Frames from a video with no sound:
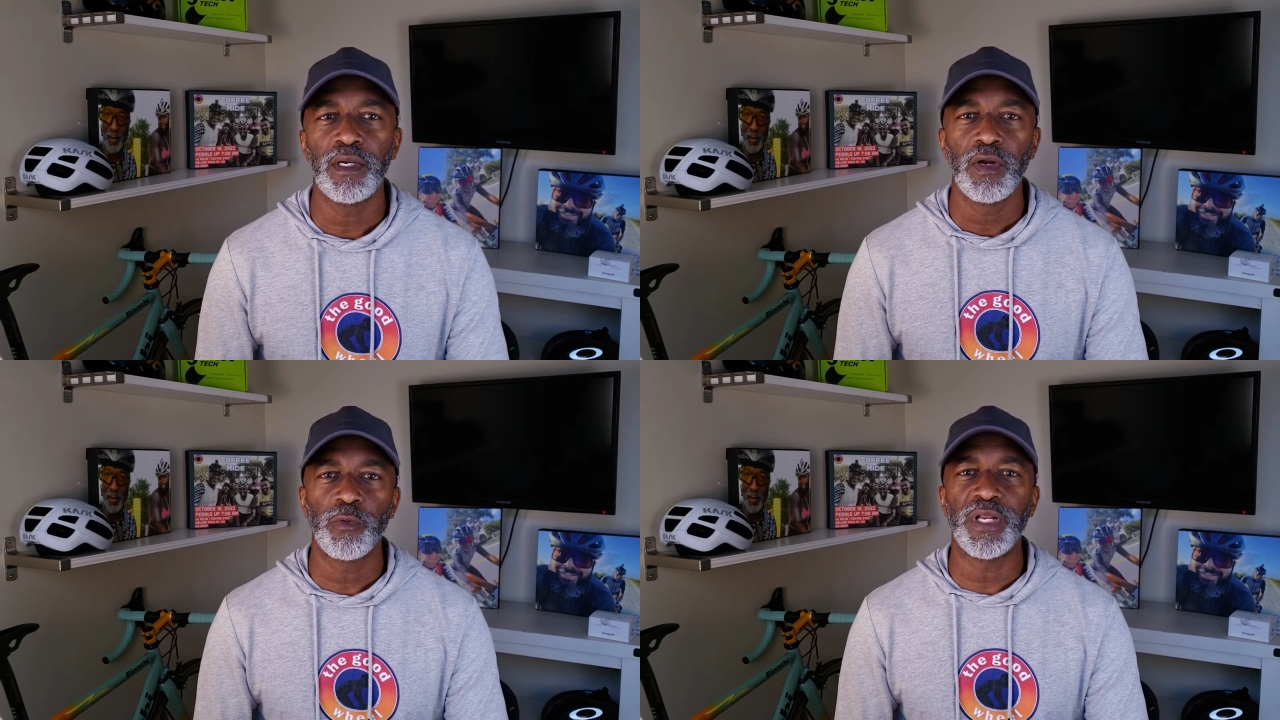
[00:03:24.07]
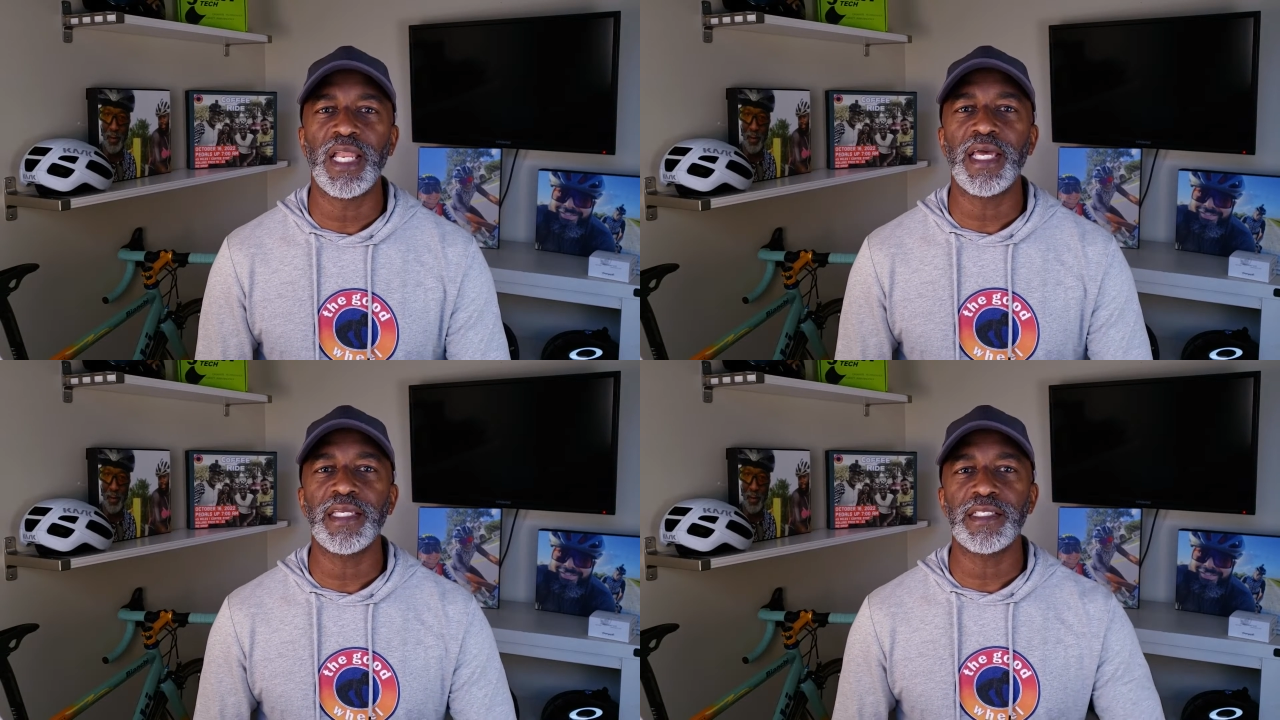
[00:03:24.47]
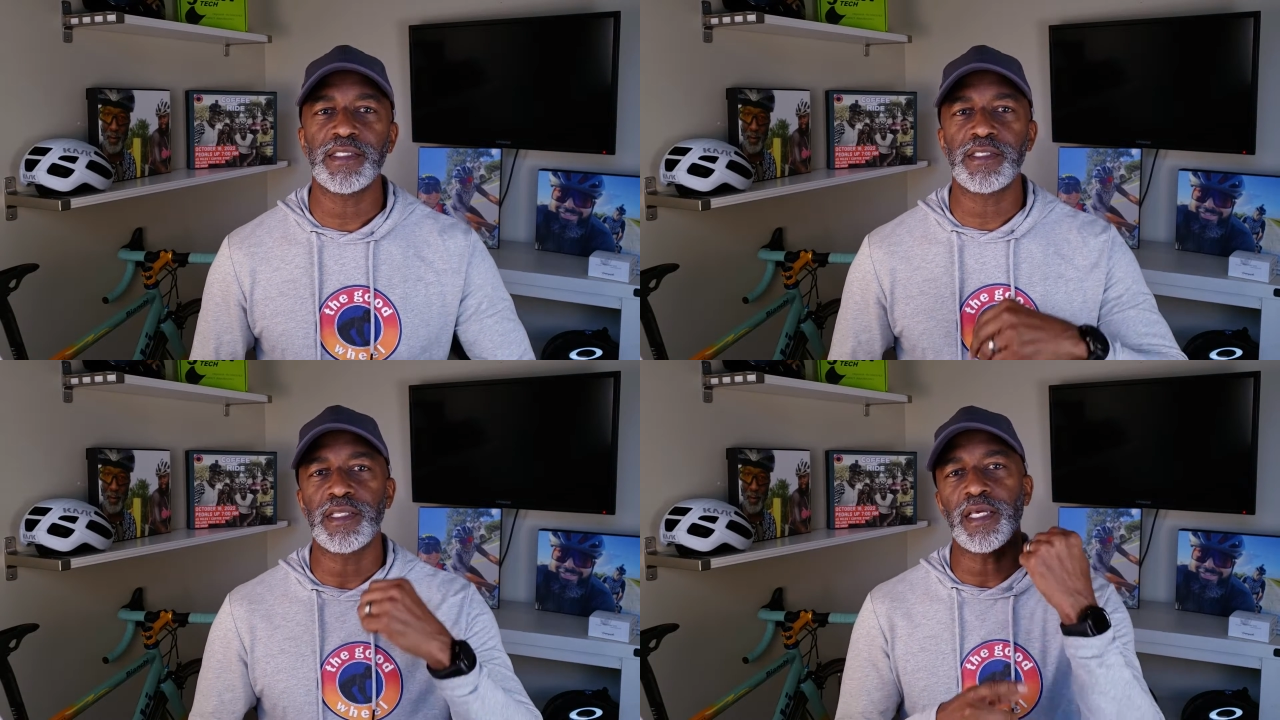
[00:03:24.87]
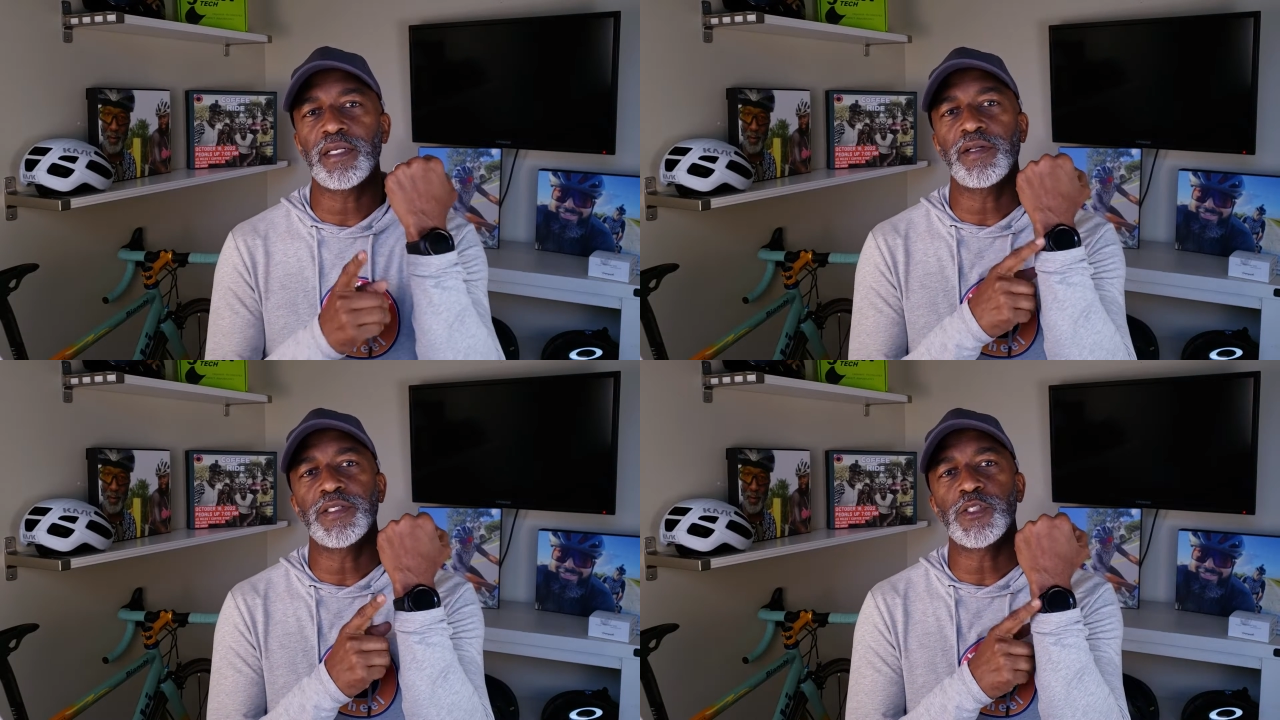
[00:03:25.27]
relying instead
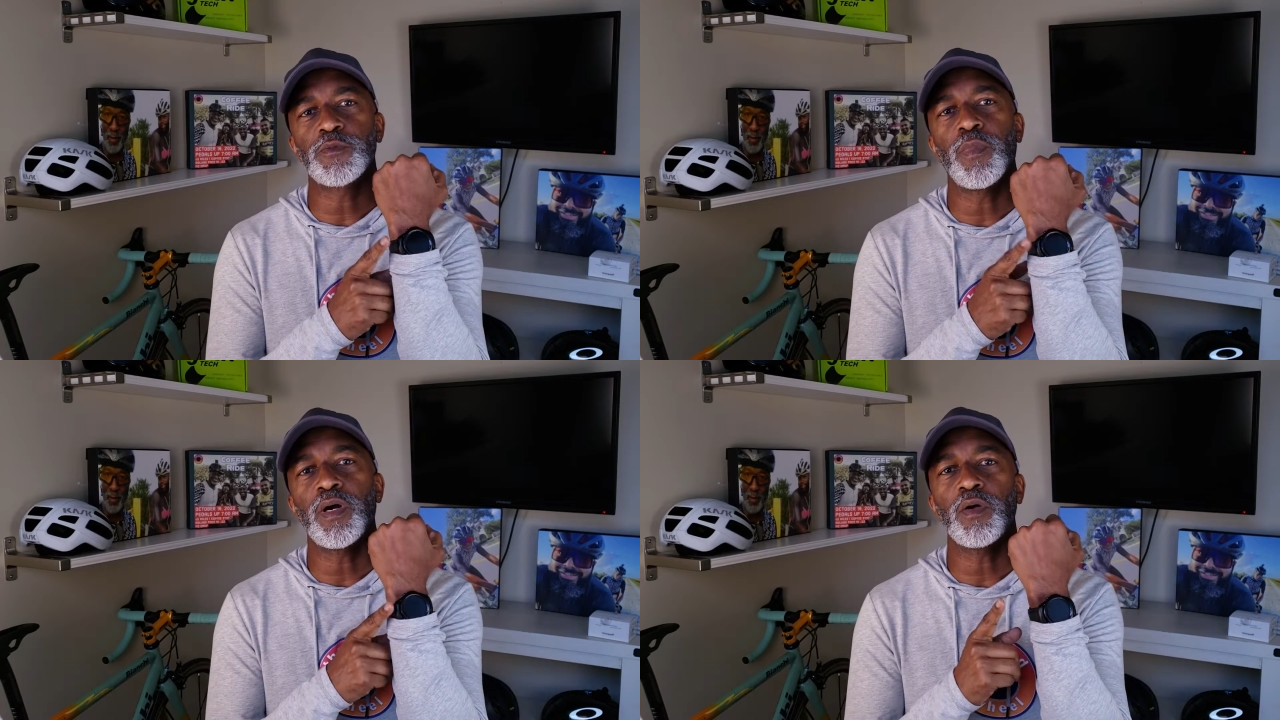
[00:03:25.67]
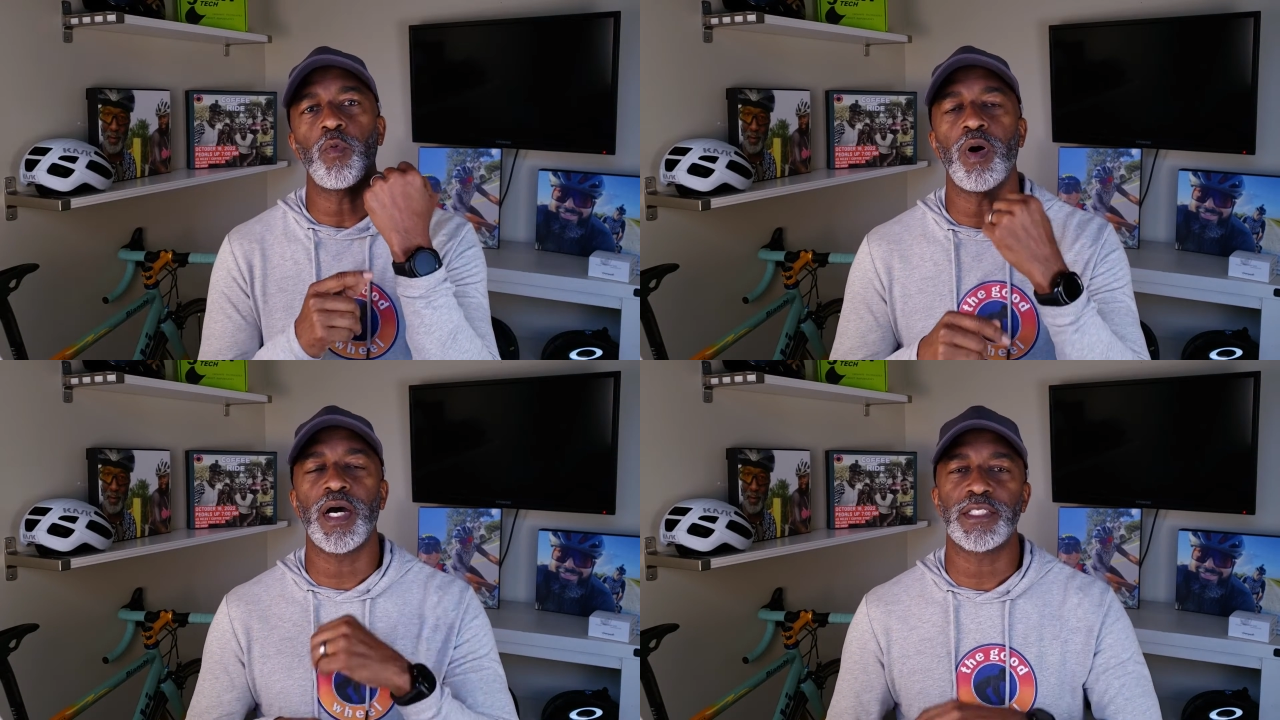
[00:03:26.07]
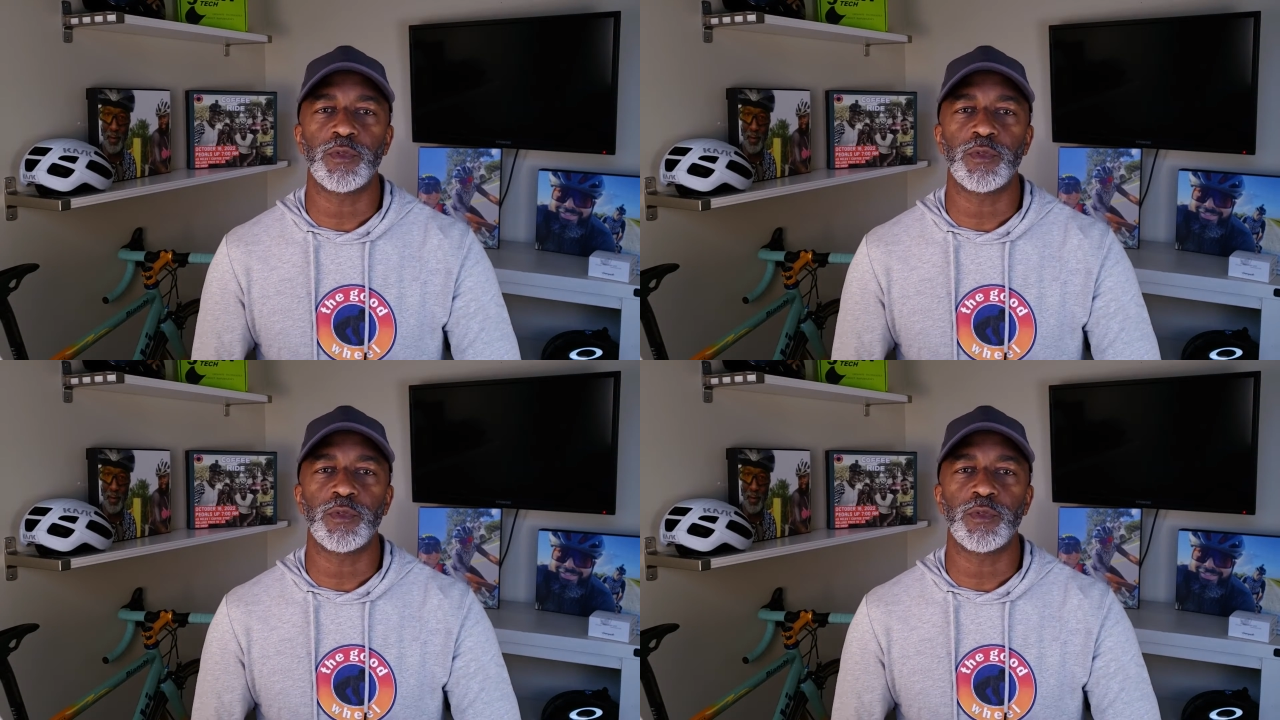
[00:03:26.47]
on a smartwatch